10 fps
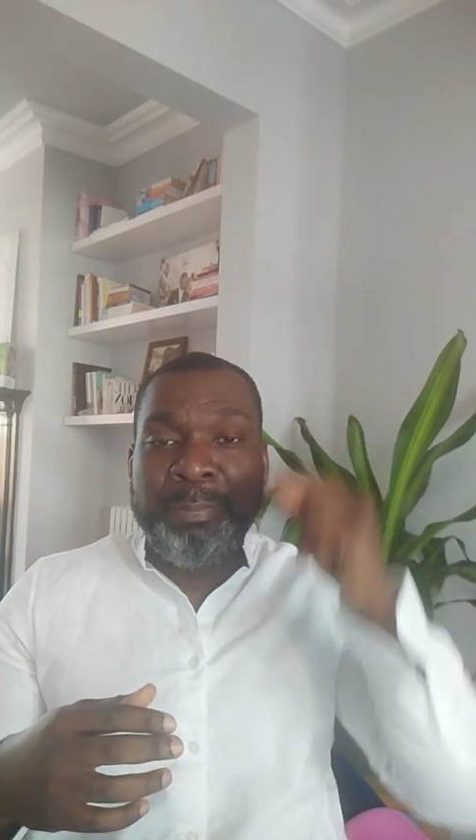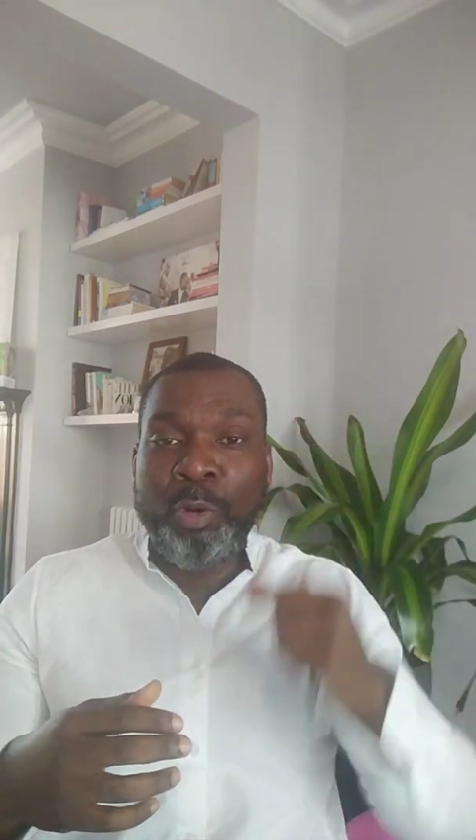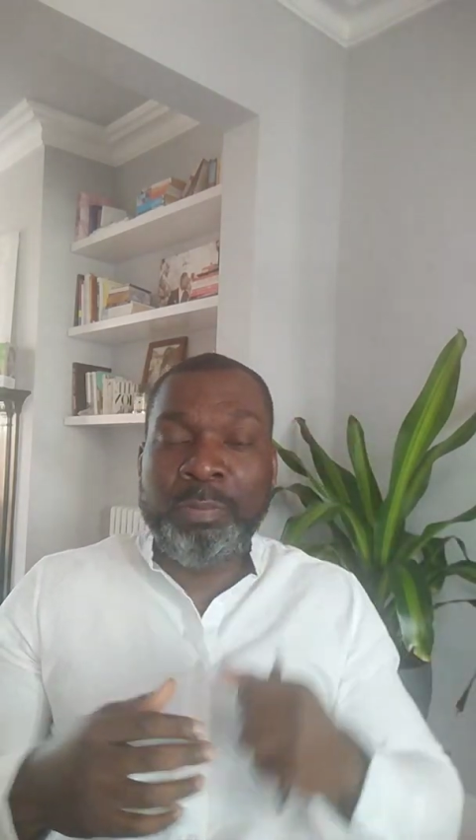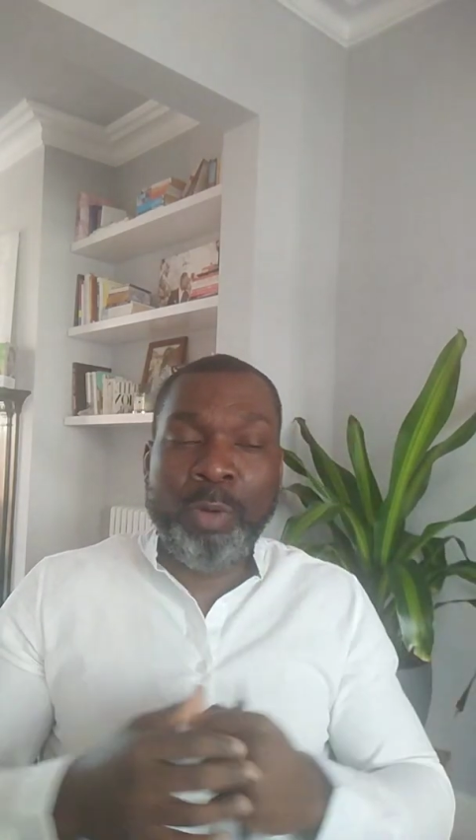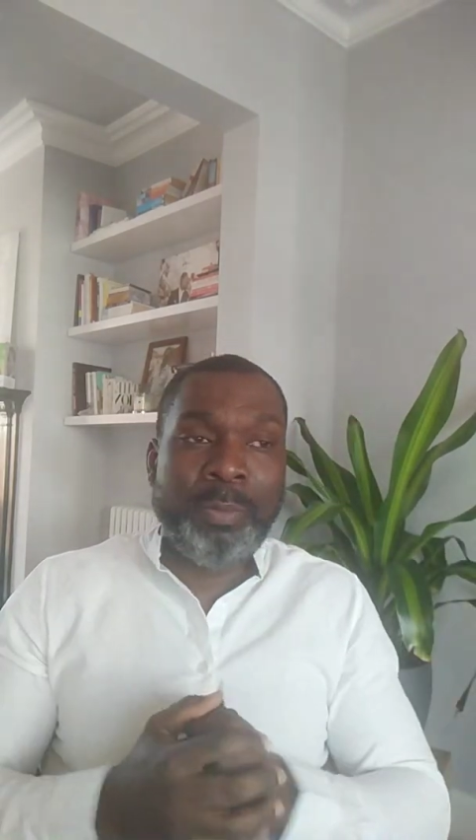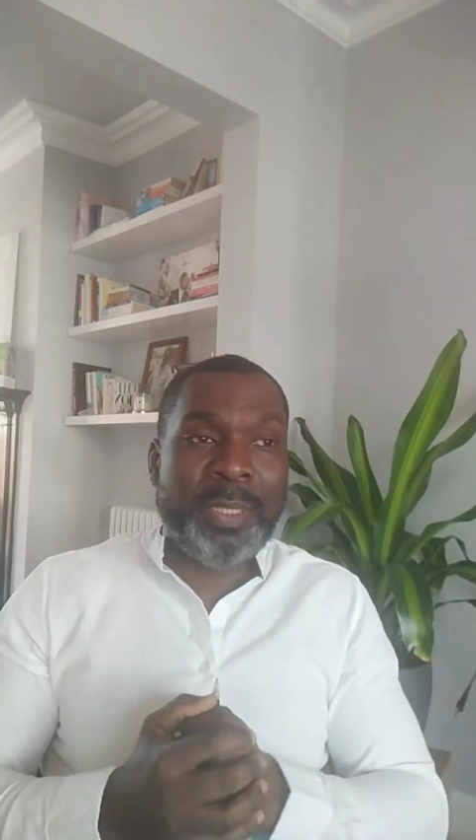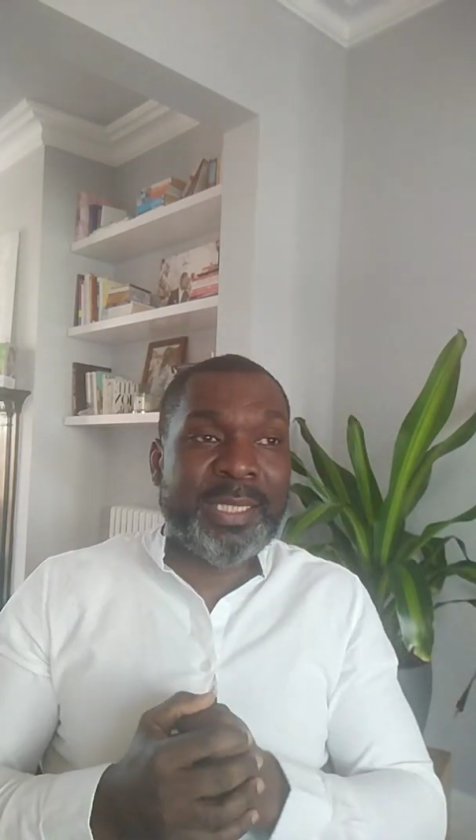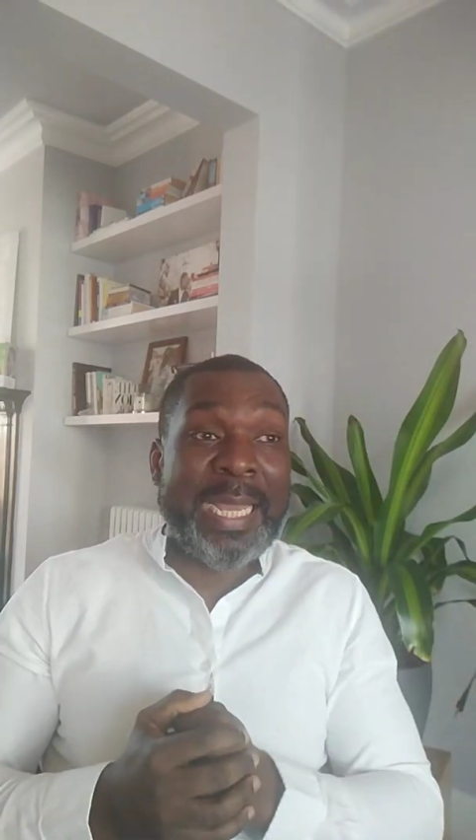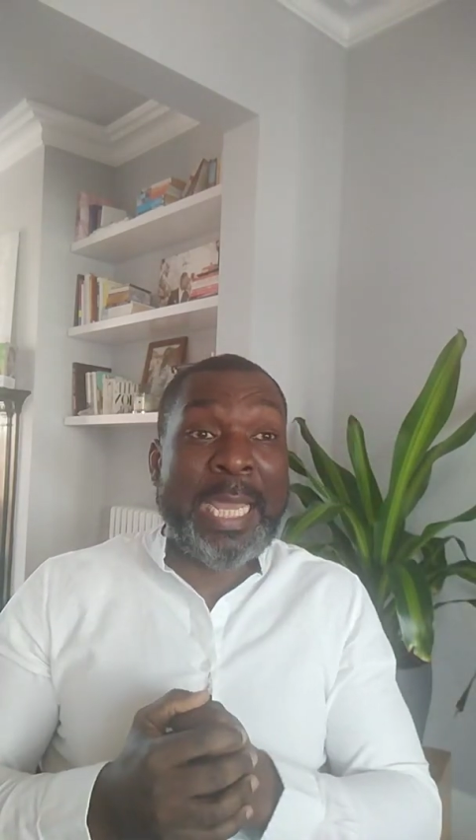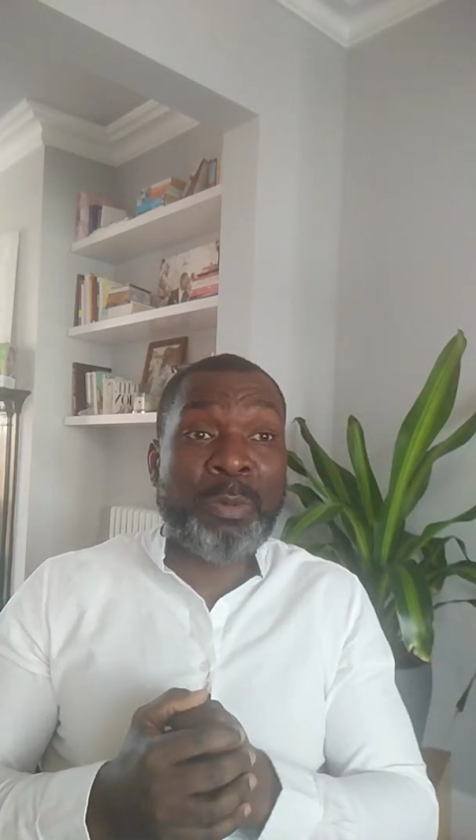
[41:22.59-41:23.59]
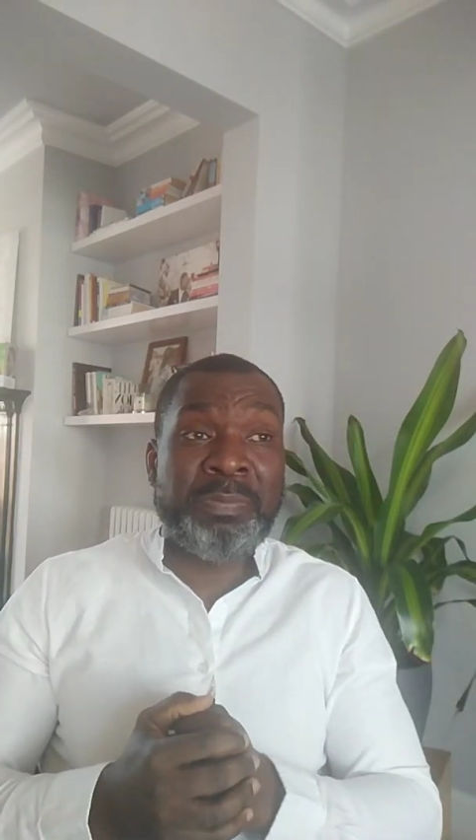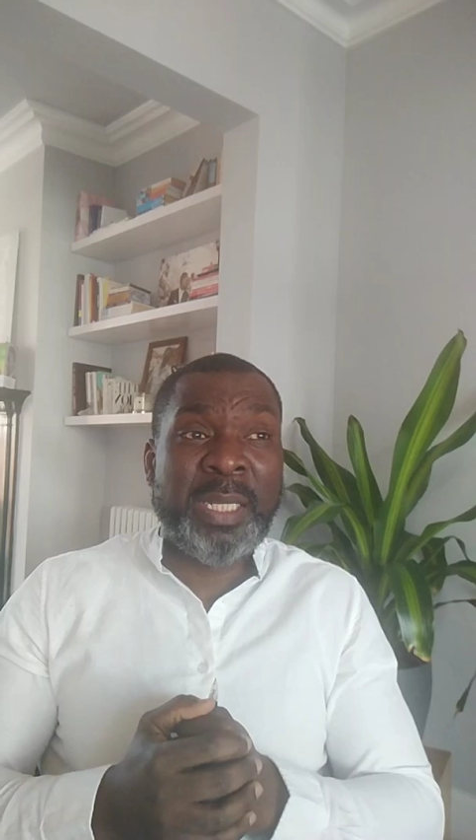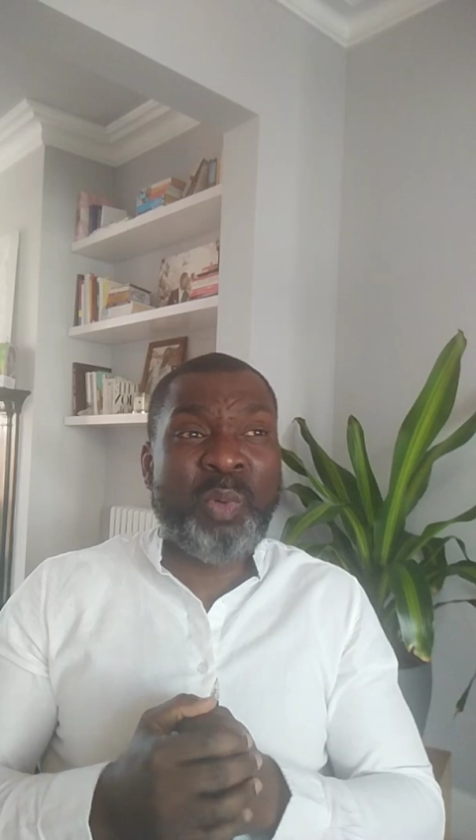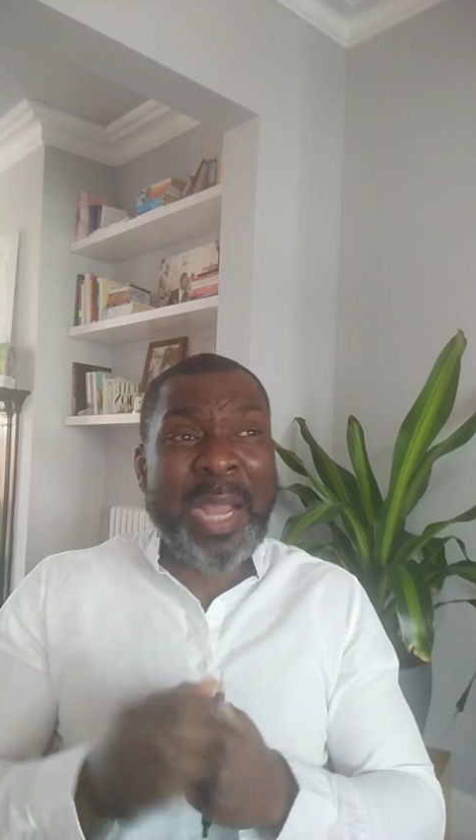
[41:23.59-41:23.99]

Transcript: bulb moments that helped me